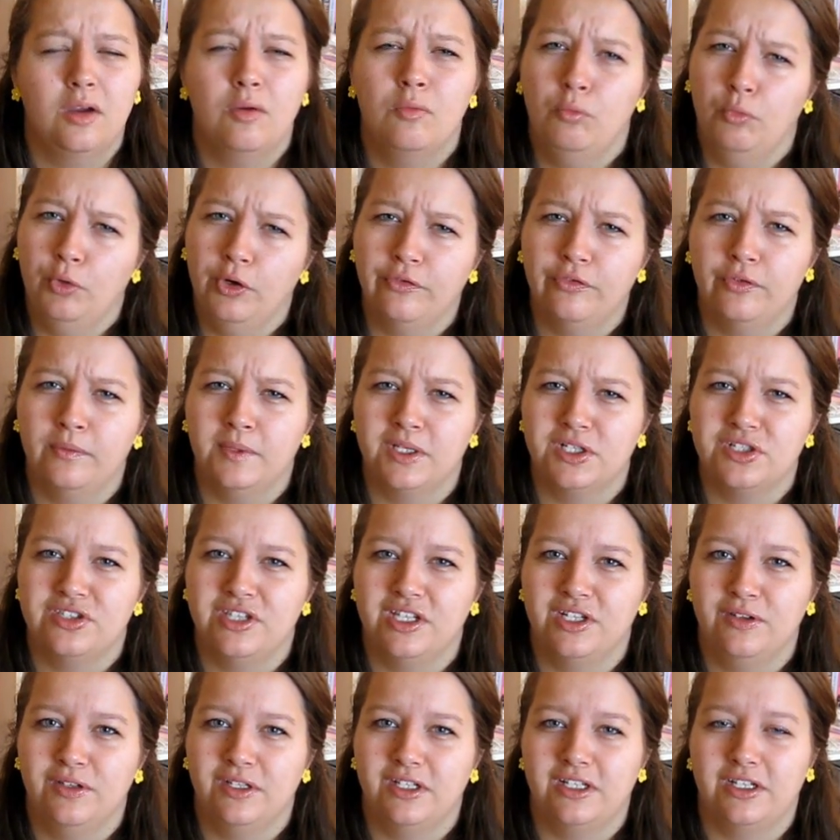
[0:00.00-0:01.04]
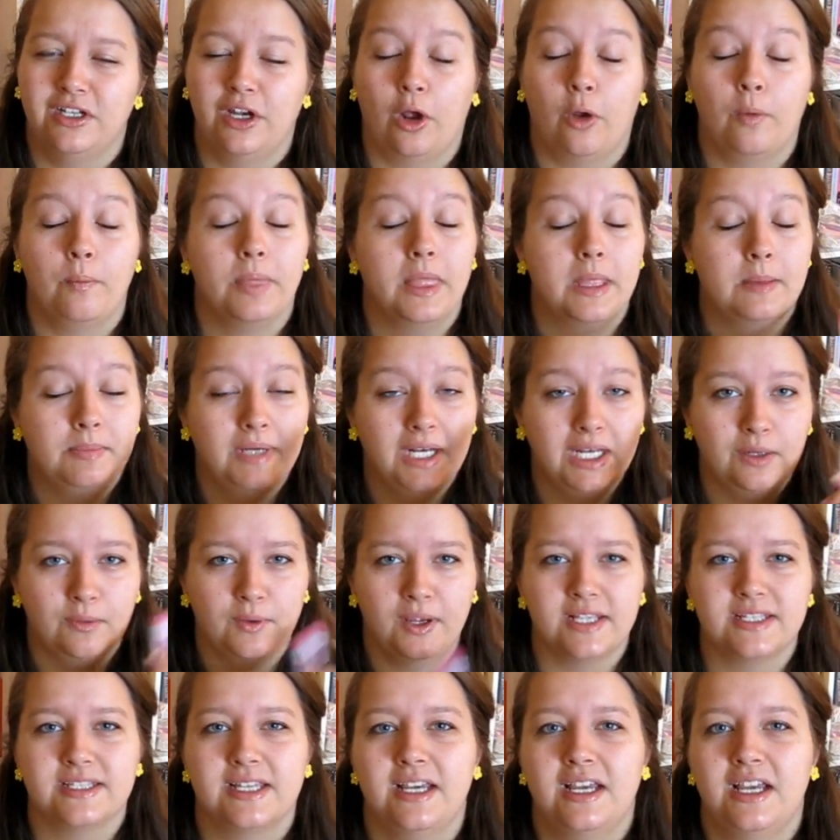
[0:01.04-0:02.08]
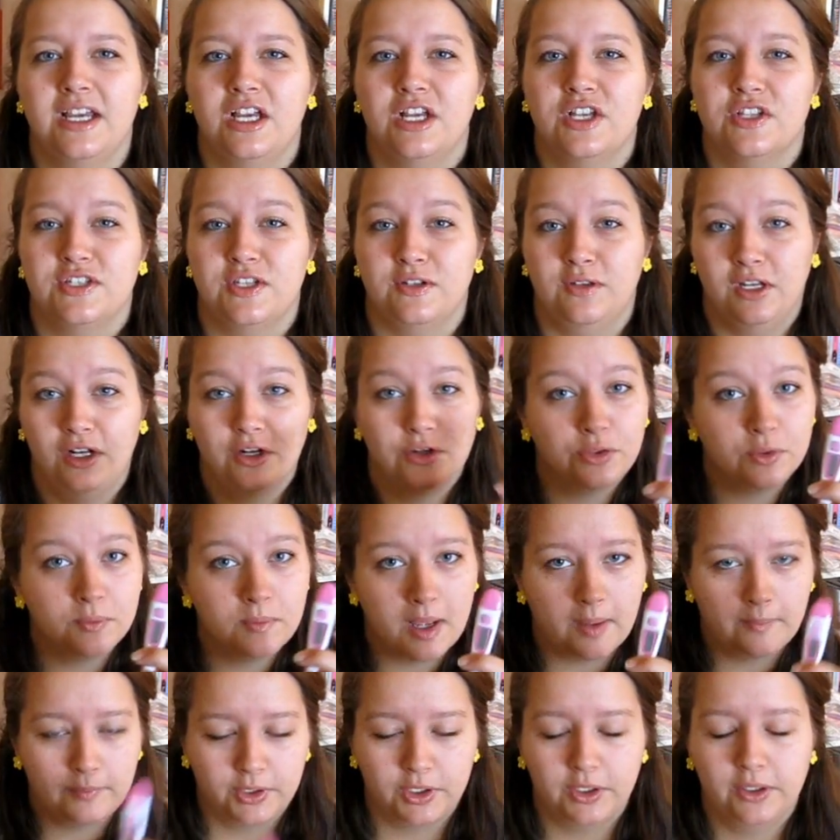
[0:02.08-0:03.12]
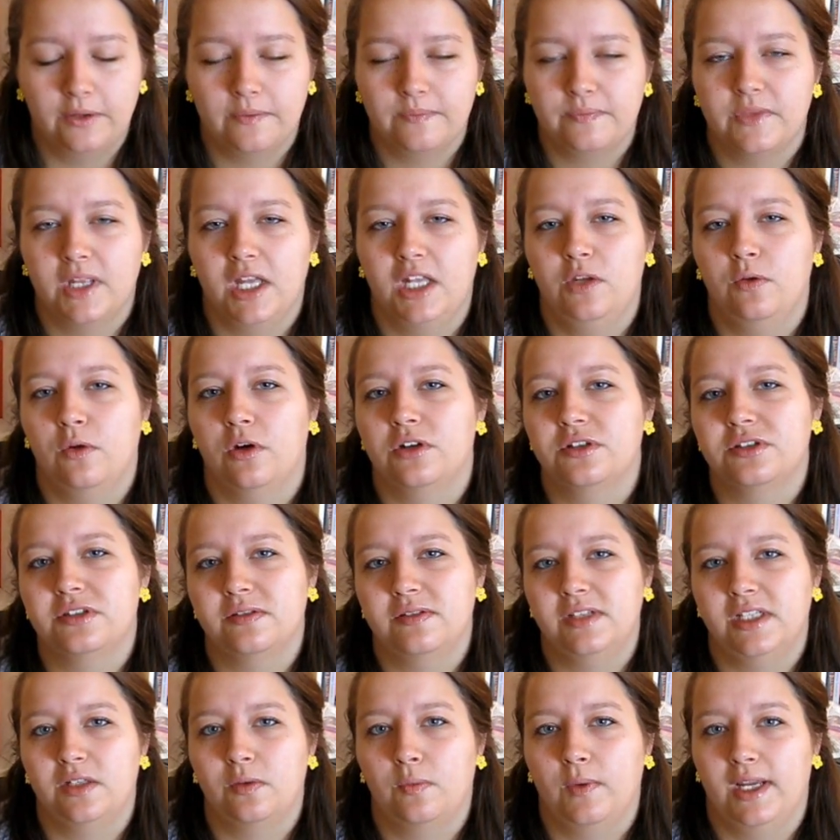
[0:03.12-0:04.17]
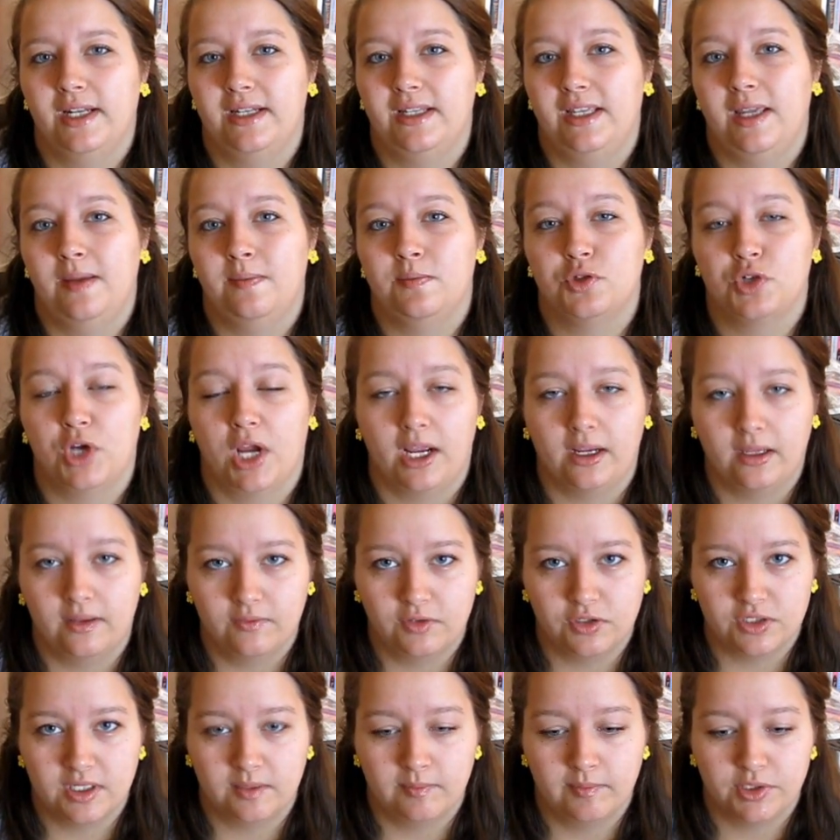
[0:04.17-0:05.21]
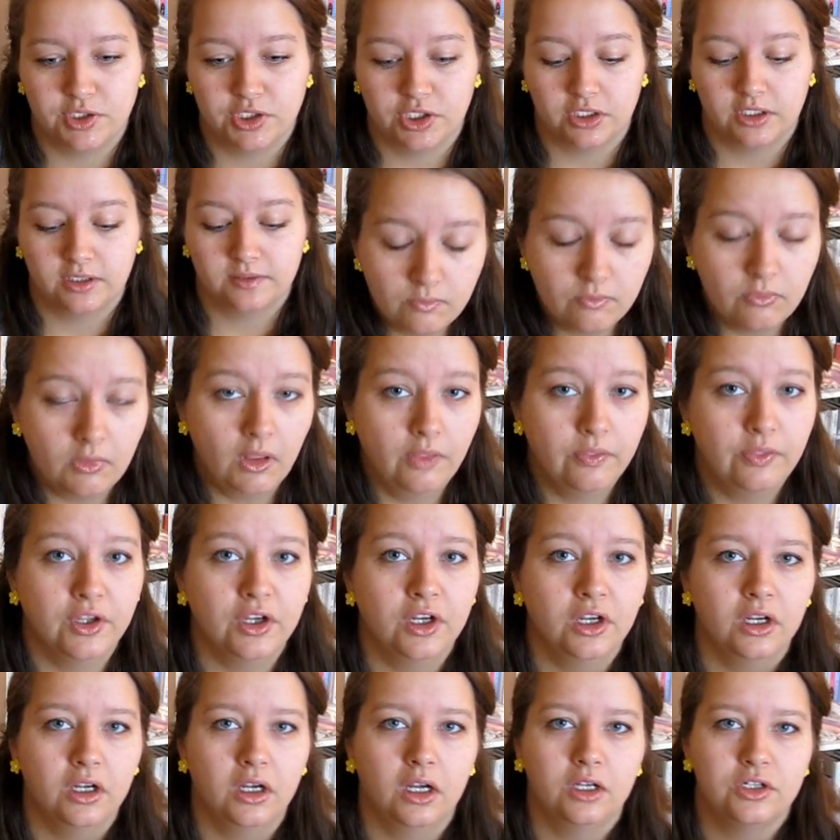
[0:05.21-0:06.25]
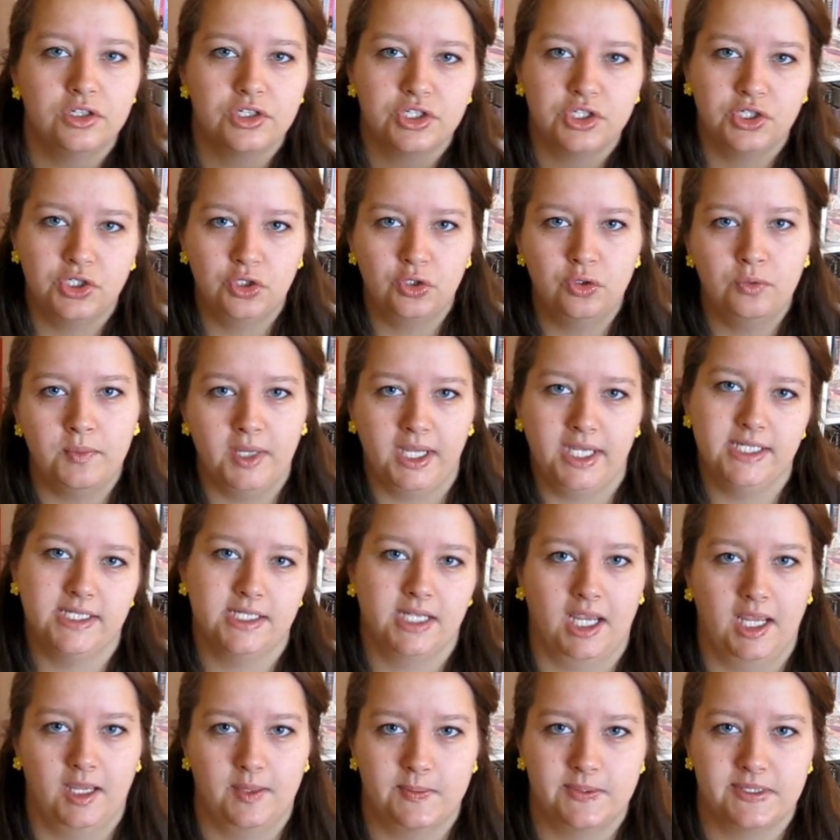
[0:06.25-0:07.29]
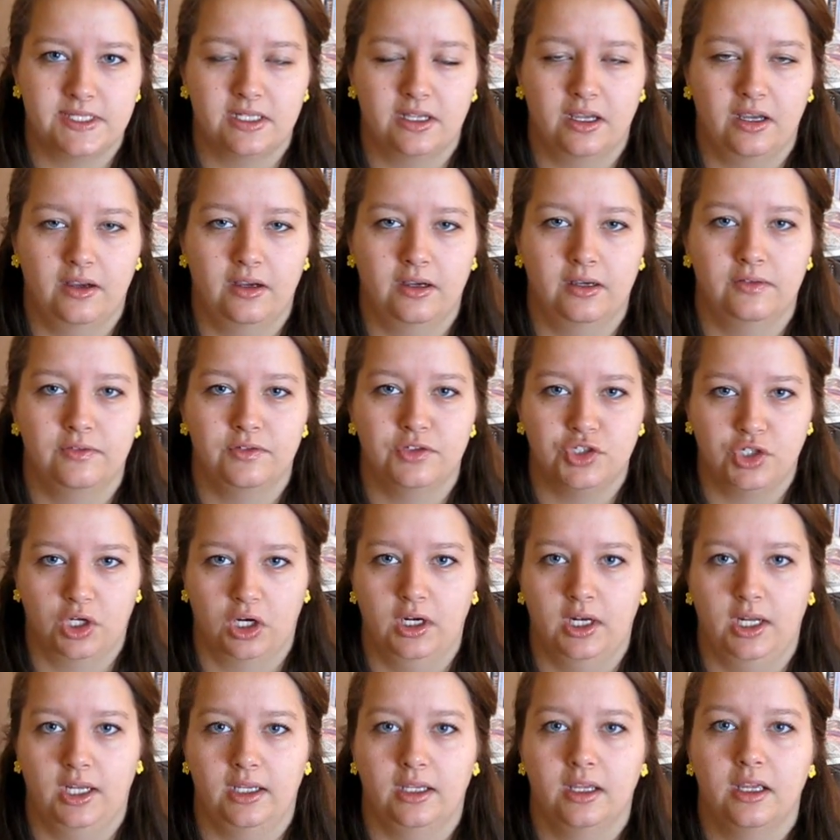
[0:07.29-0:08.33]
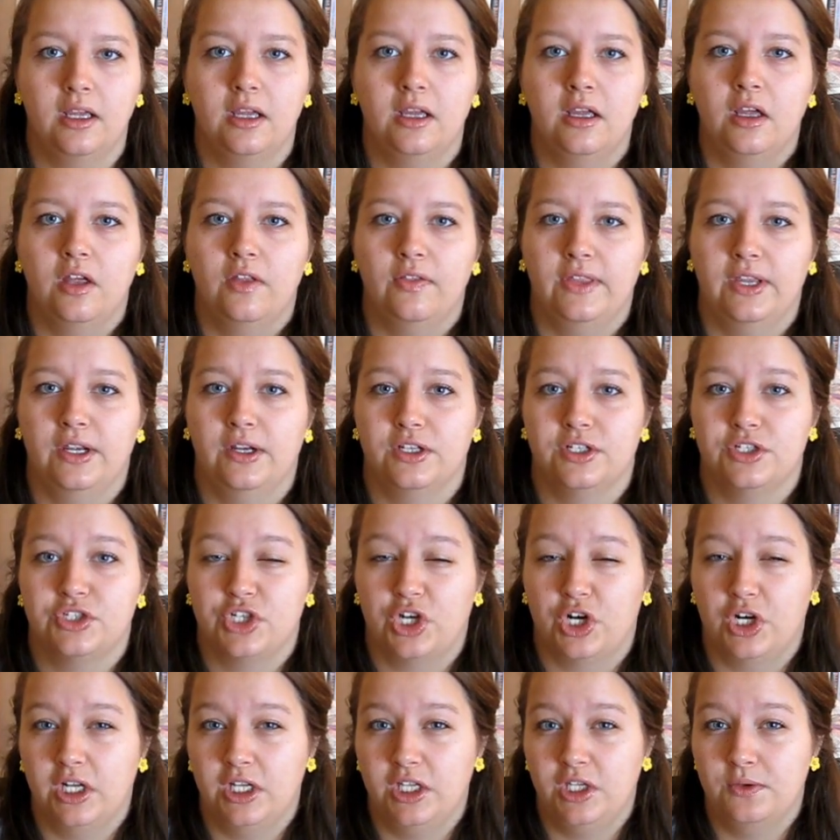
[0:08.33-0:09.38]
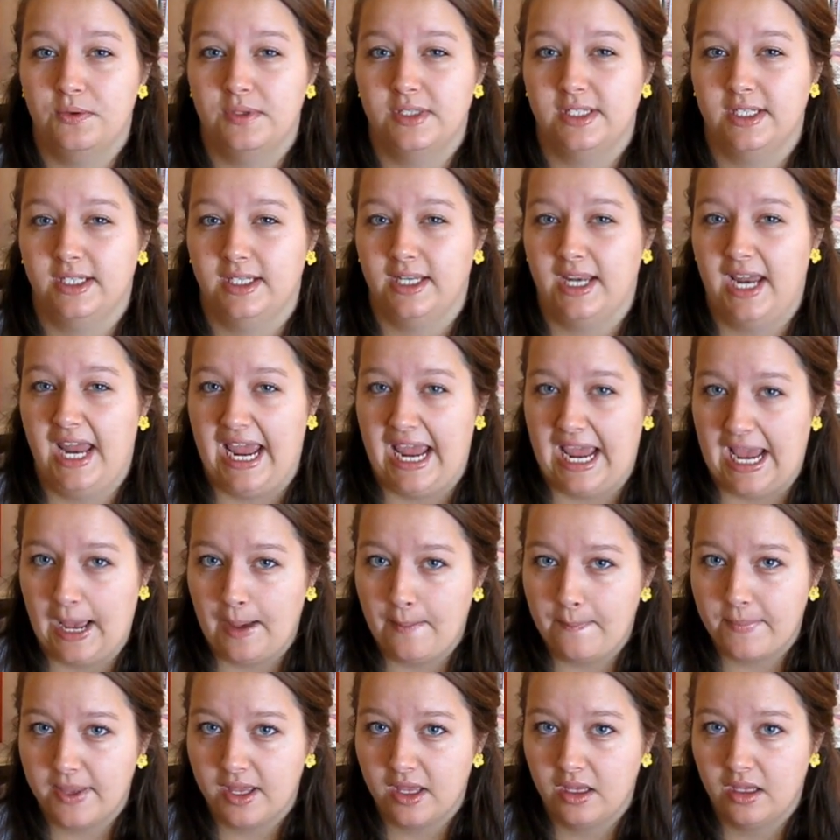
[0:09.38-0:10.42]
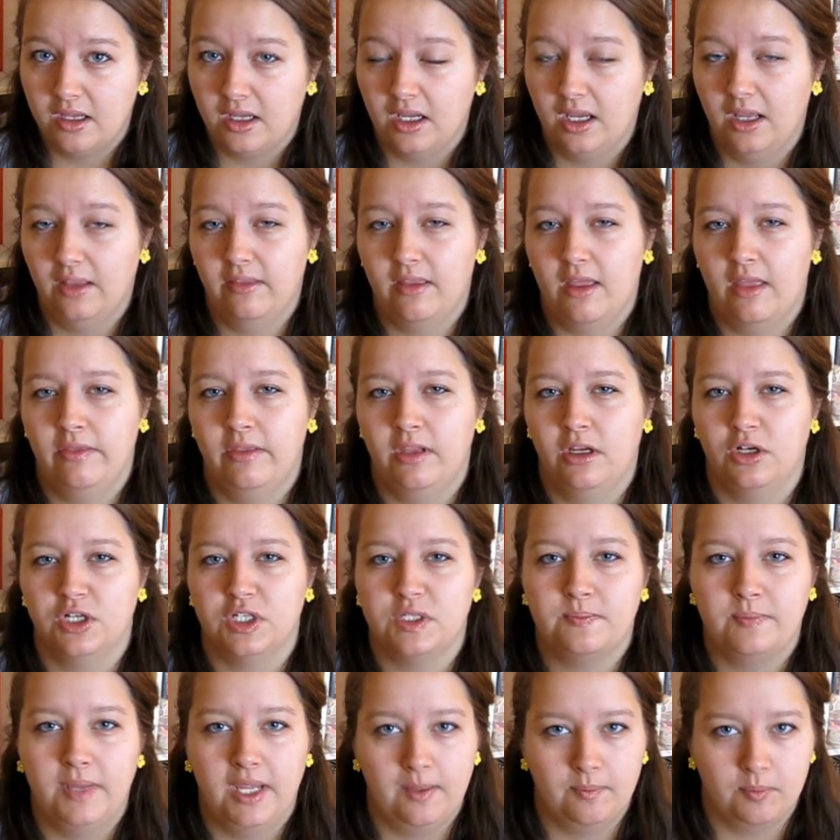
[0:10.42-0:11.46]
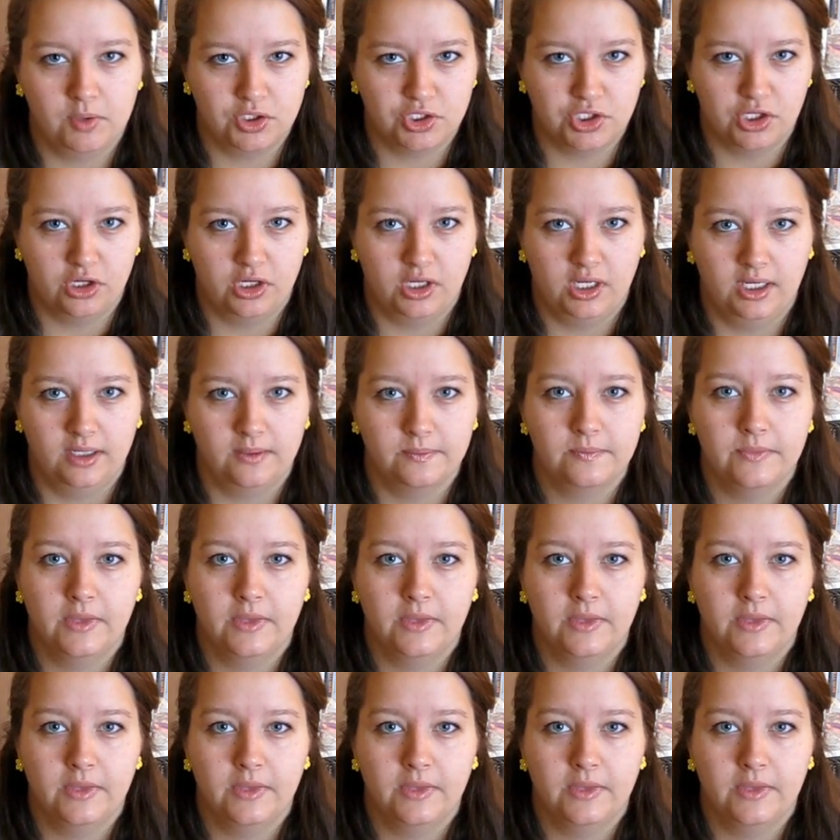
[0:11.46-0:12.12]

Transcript: more information than you need to know. But anyways, so you need a thermometer and you also need a way to keep track of your temperature. There are two main types of charting. There's charting using an app and then there's paper charting.